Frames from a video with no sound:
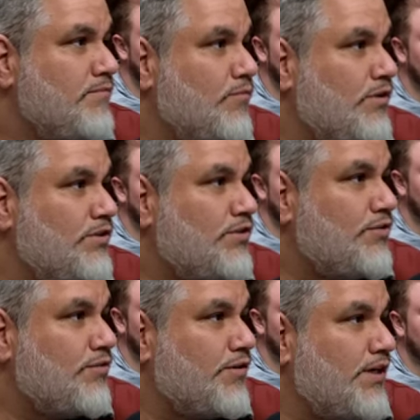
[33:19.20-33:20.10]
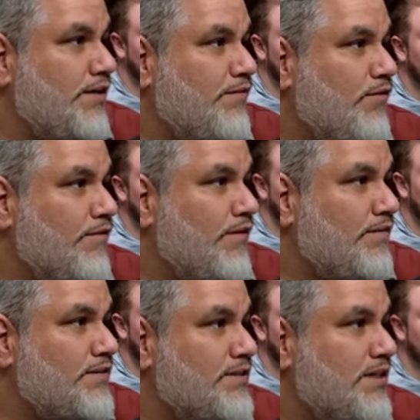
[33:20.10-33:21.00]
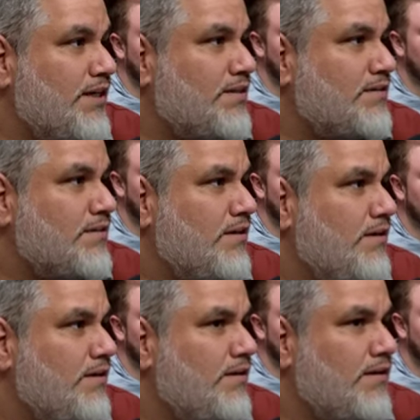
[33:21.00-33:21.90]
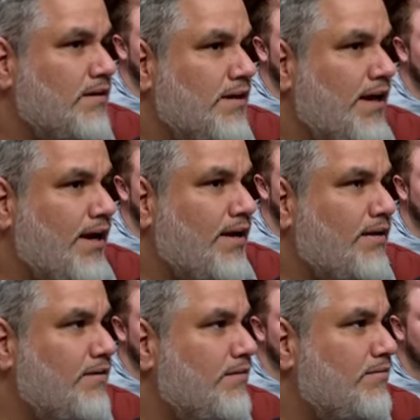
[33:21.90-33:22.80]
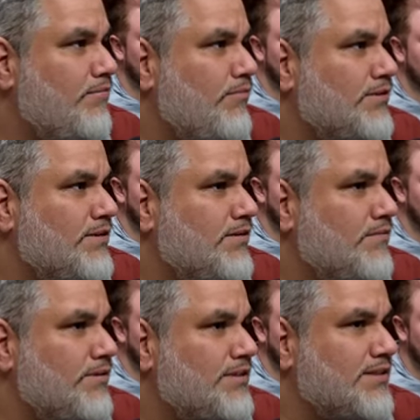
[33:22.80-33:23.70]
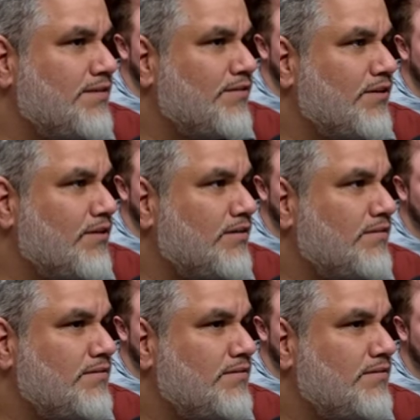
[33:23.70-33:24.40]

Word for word: One, two, three, four, five, six. And where's the what's the seventh card?